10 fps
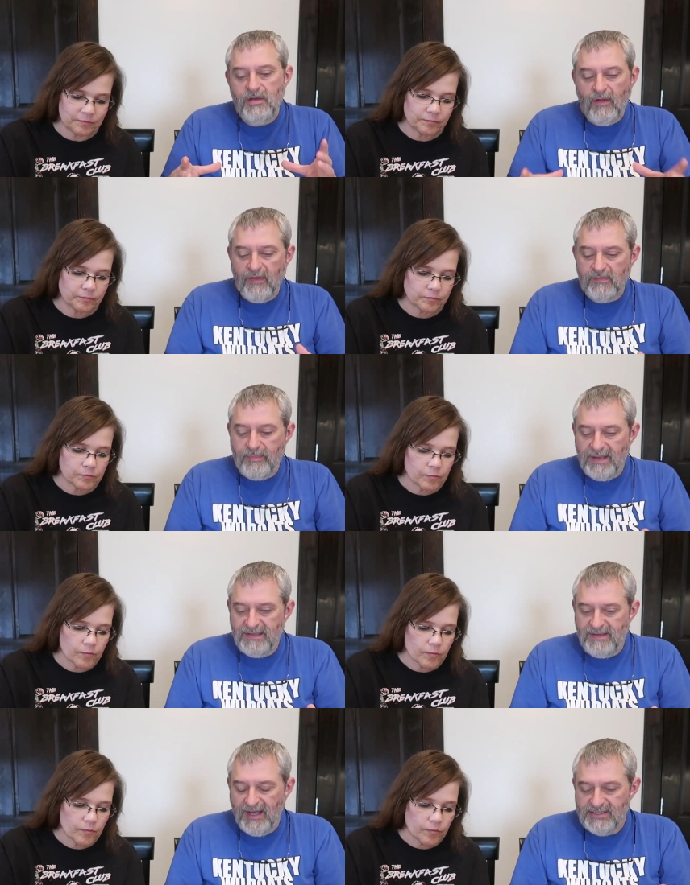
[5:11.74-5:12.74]
Speaker 1: You know those big
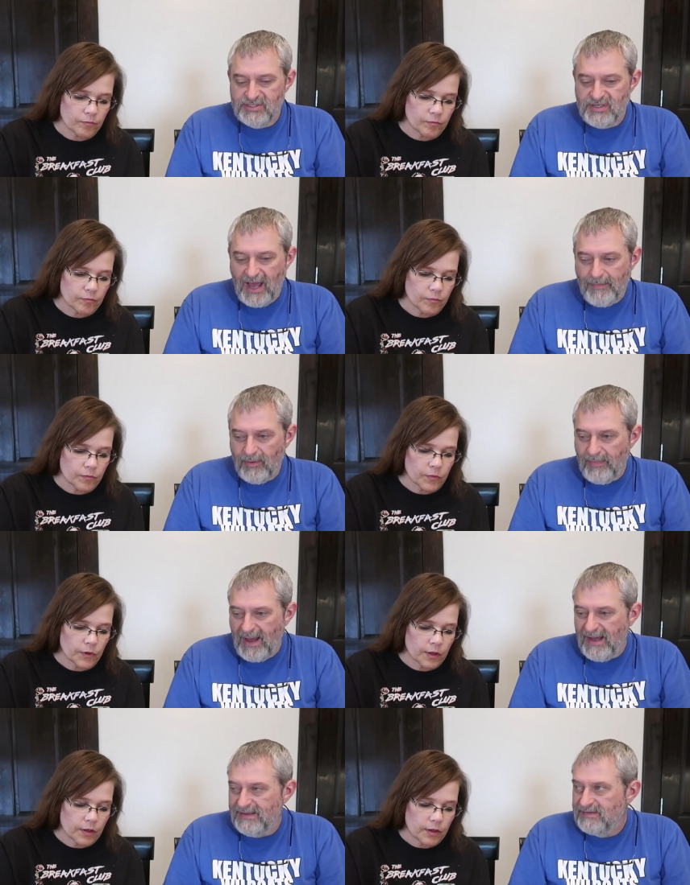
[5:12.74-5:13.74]
Dutch apple
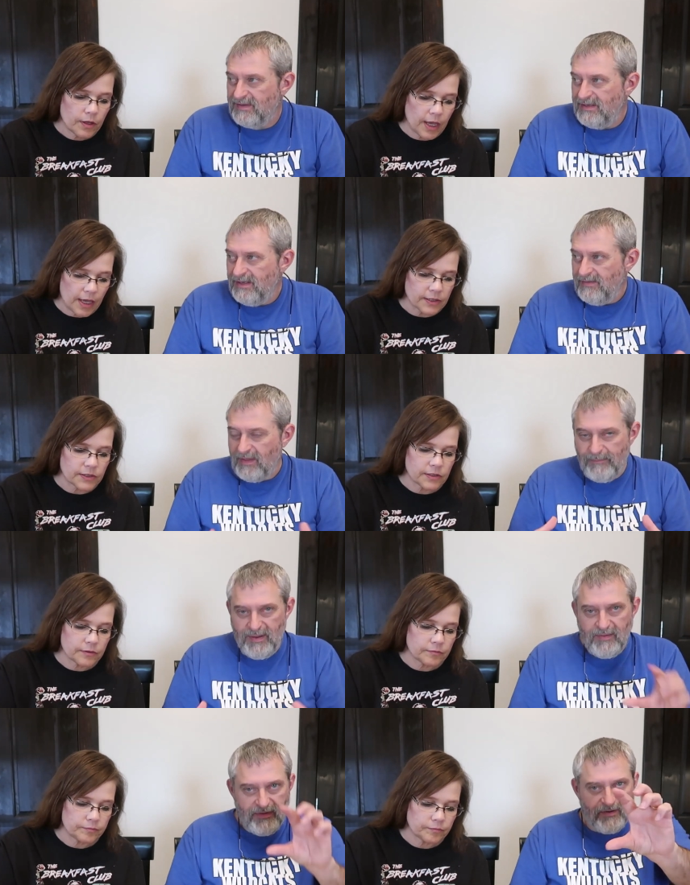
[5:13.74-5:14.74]
pies? Yes. The
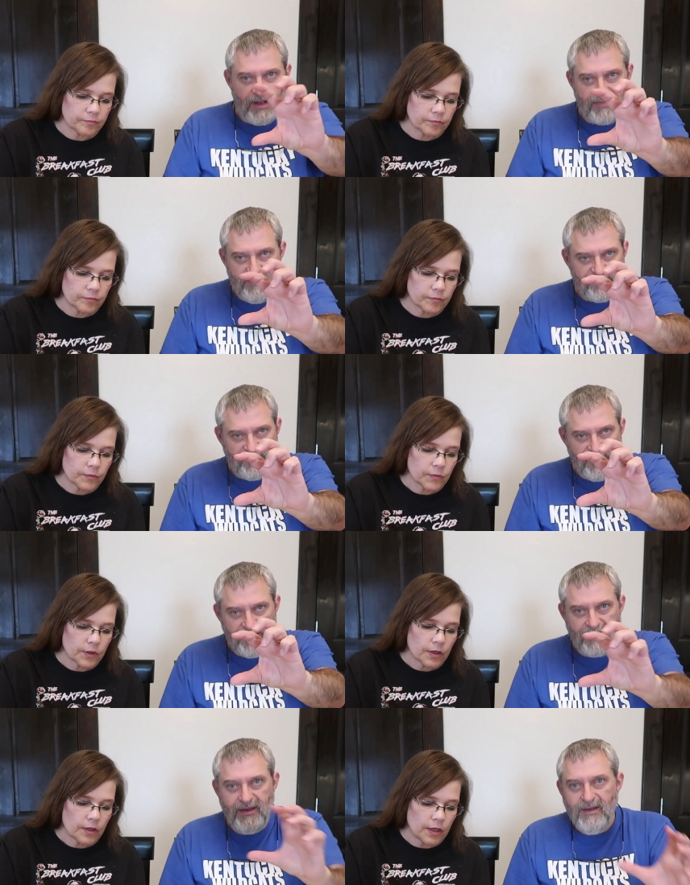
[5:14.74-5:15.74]
big, they're like this
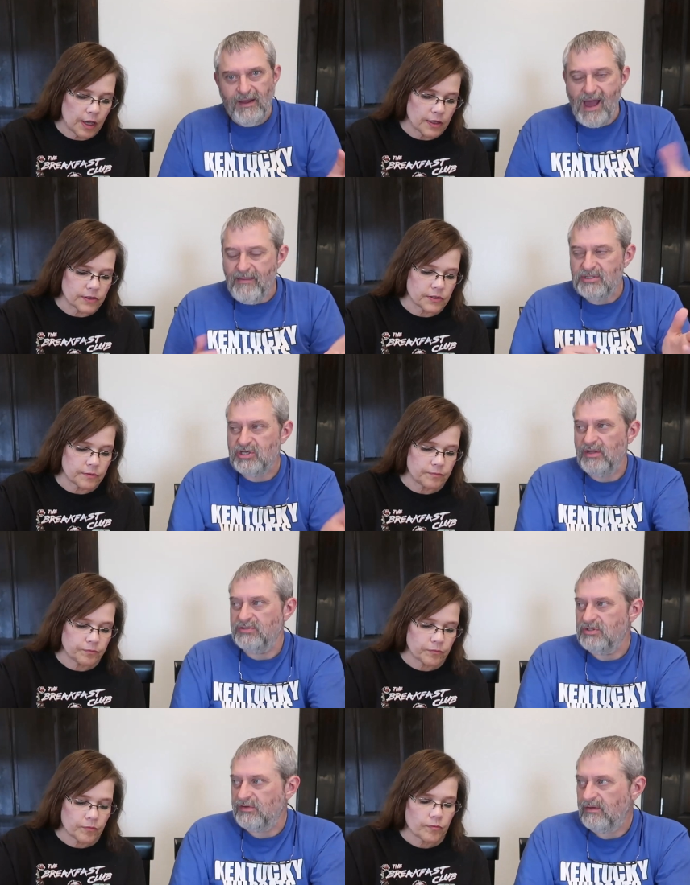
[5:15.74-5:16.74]
thick. Yes. How much are those
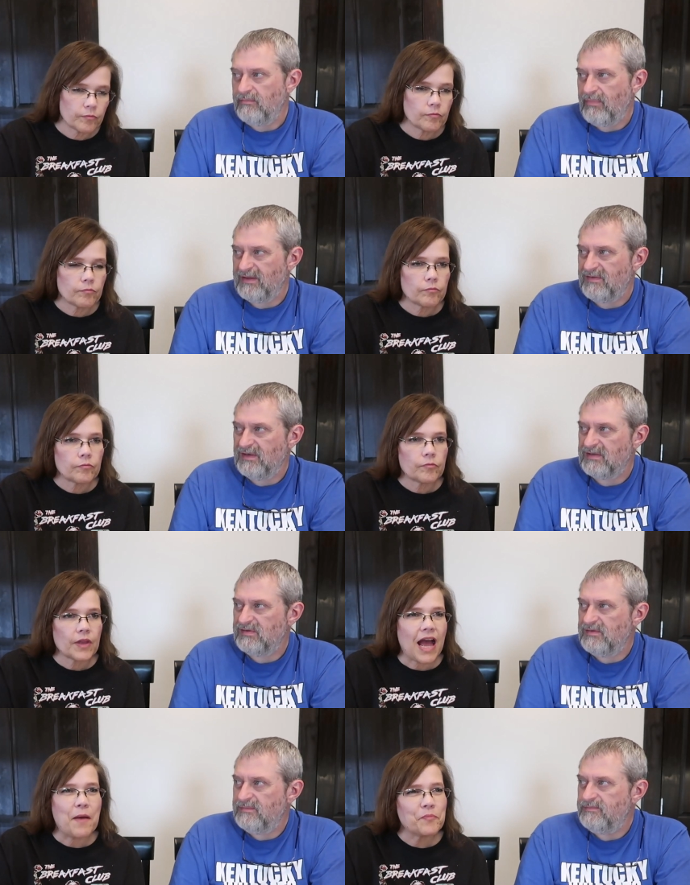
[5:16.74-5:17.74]
usually? About six.
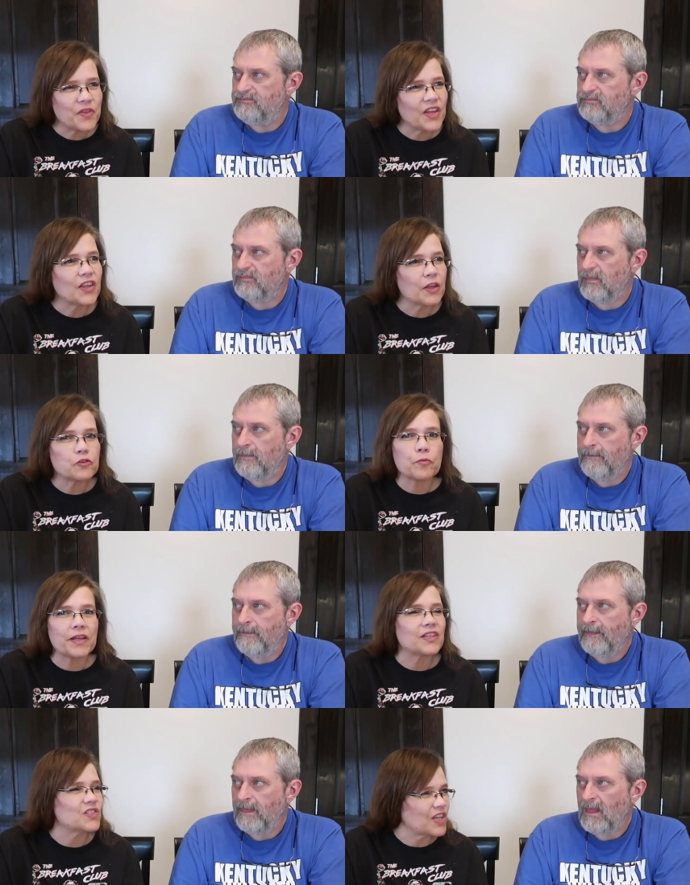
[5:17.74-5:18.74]
Speaker 2: I'm thinking those are about
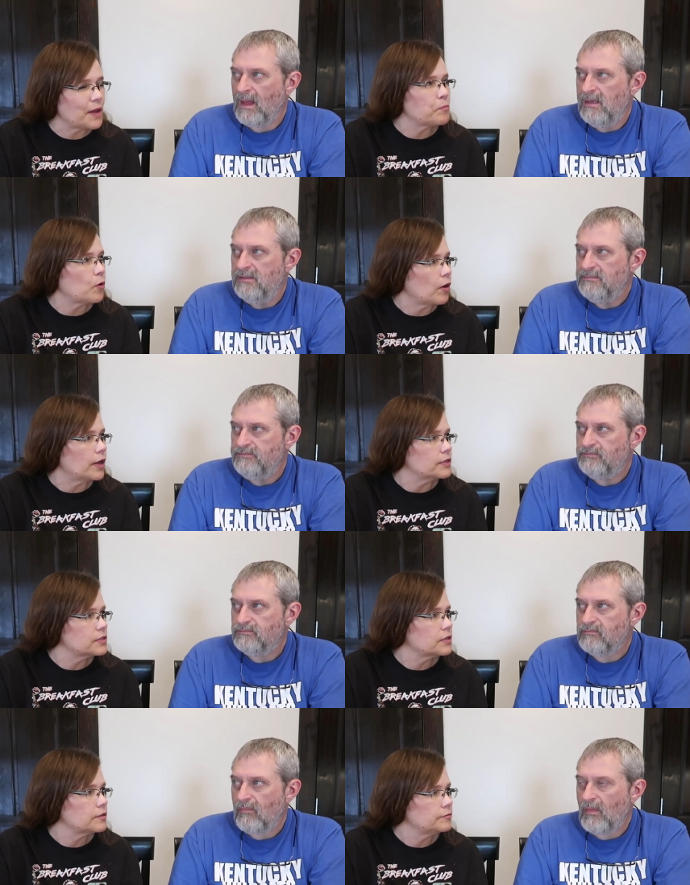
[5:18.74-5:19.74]
the same price.
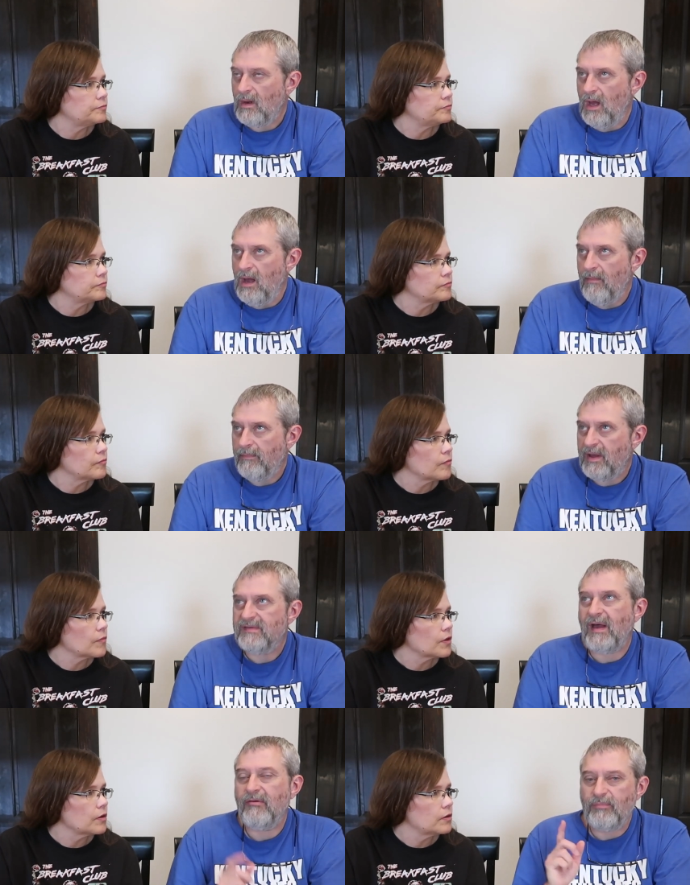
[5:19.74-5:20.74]
Speaker 1: Because um,
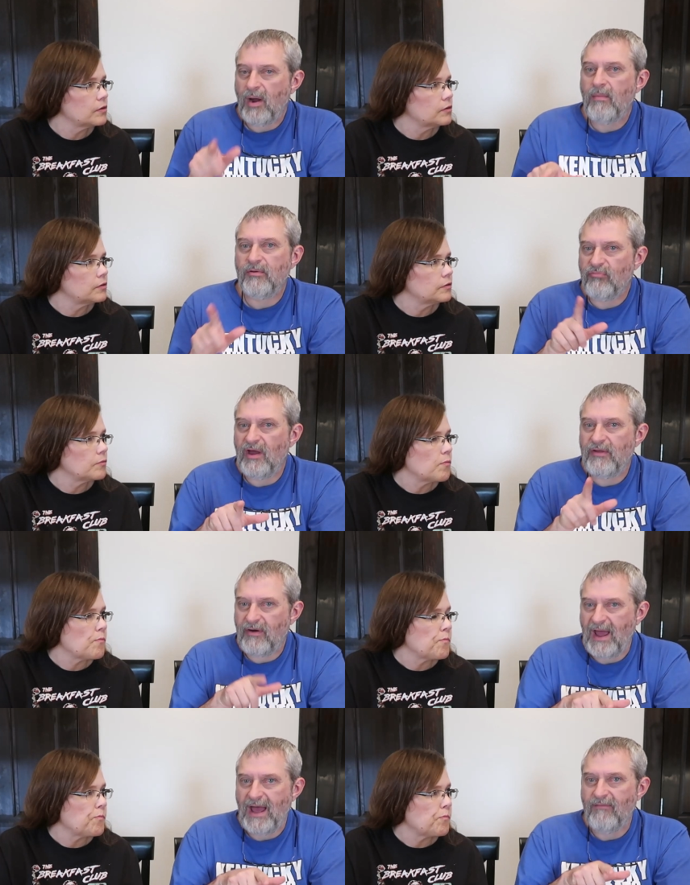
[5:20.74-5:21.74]
I would probably rather
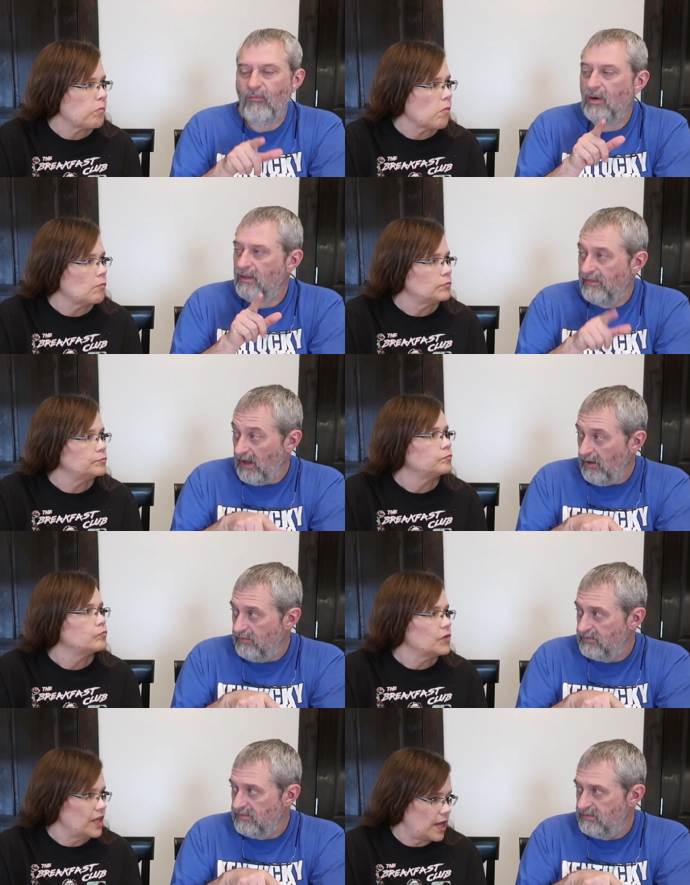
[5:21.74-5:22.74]
have one of
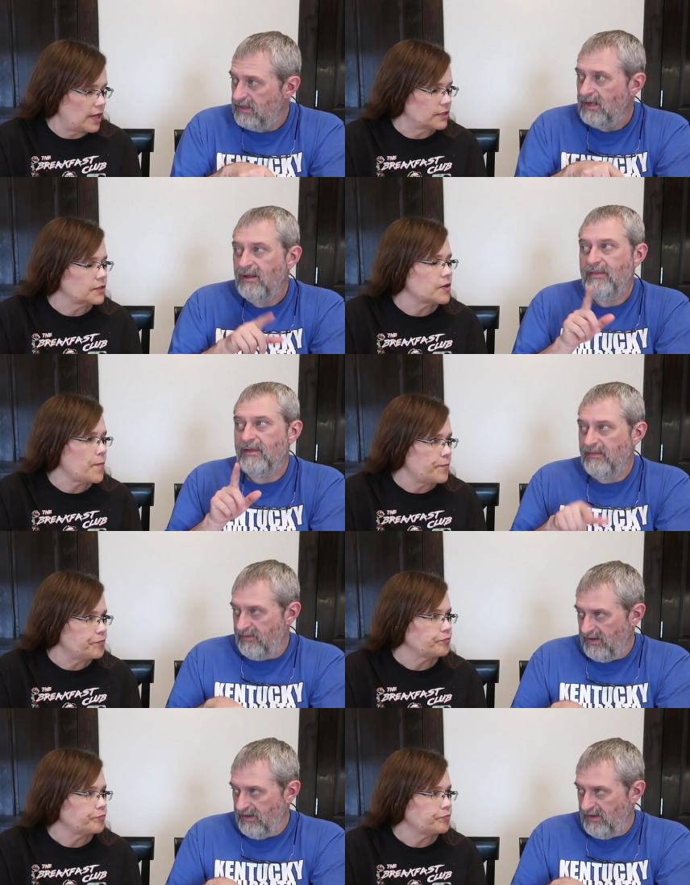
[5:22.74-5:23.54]
those. Yes. Than